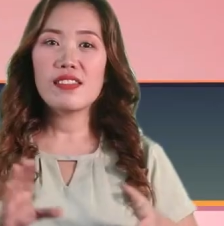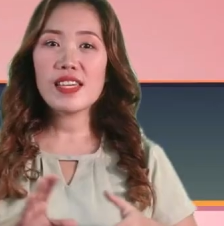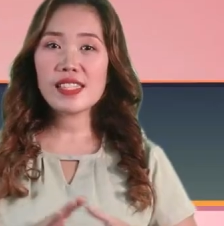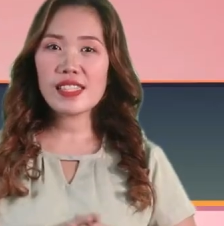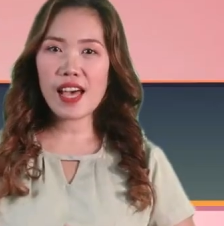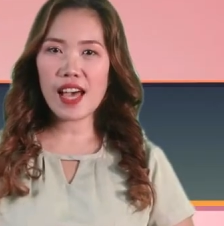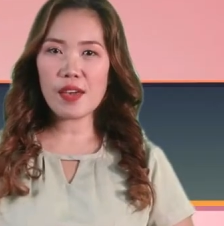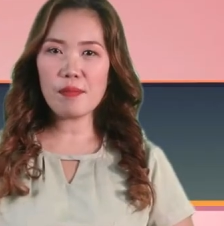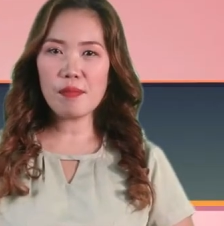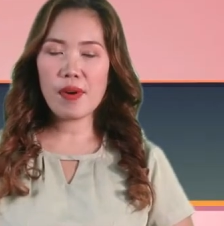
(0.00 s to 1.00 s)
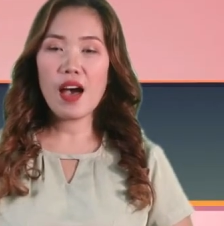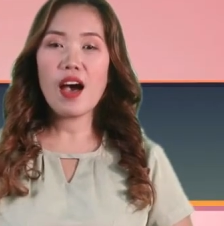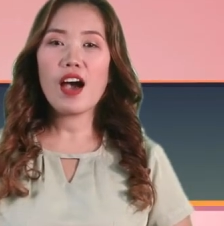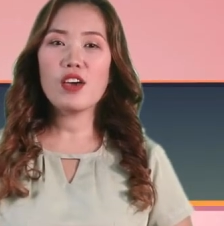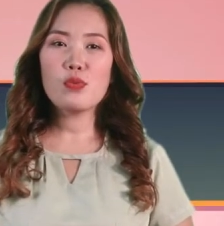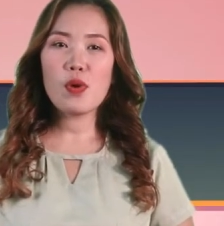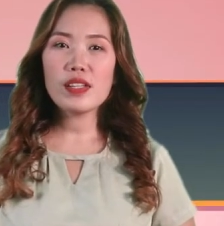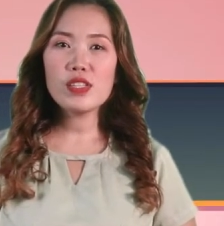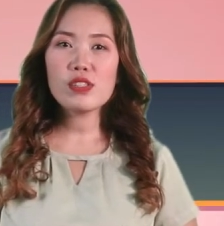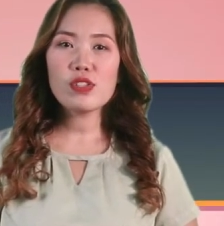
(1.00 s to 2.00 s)
This time, I
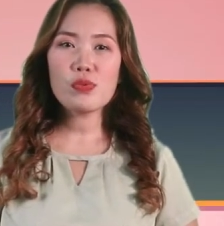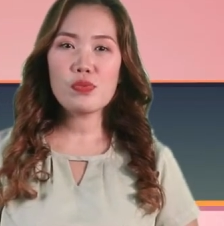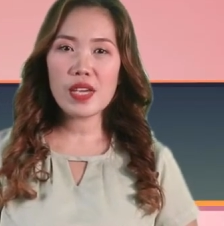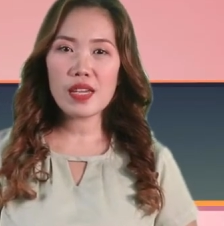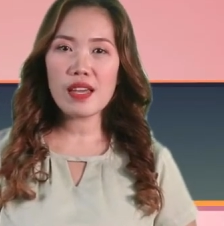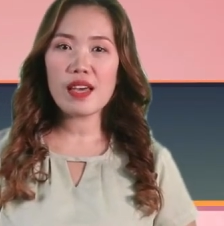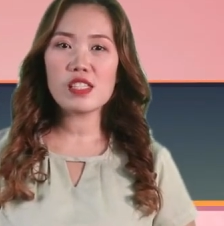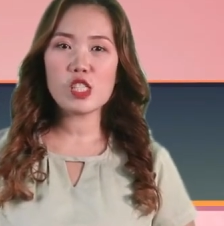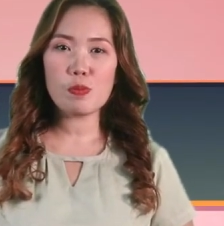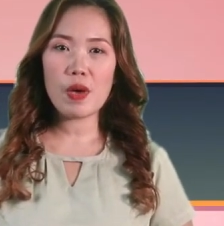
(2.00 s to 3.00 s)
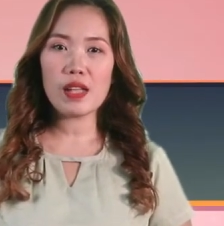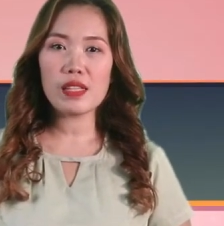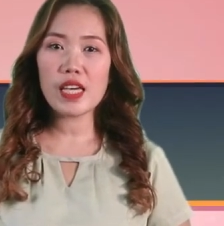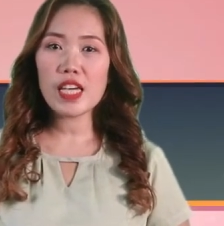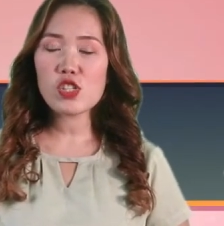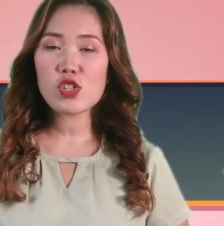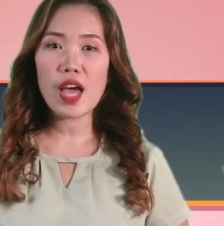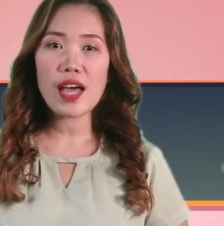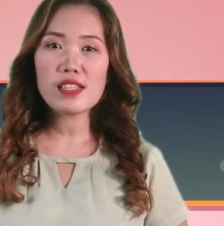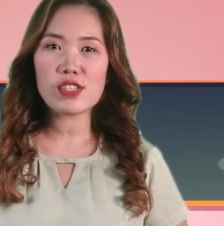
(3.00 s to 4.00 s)
want you to read and spell
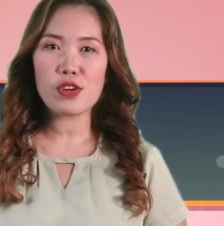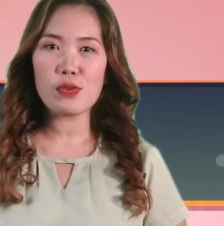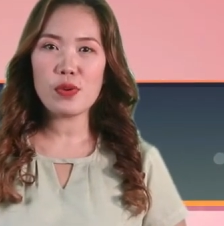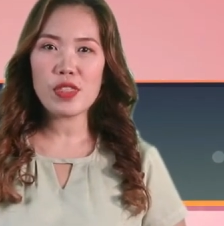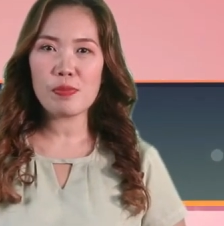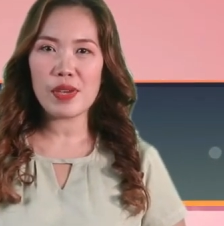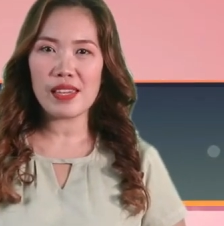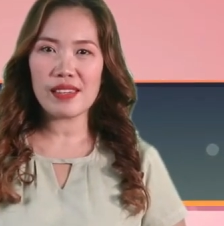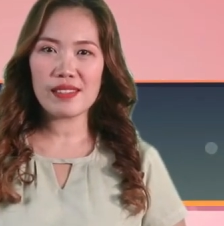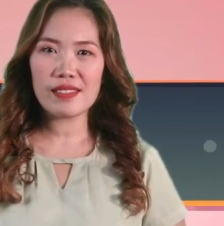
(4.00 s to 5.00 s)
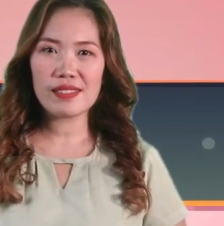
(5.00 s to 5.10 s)
each answer with me.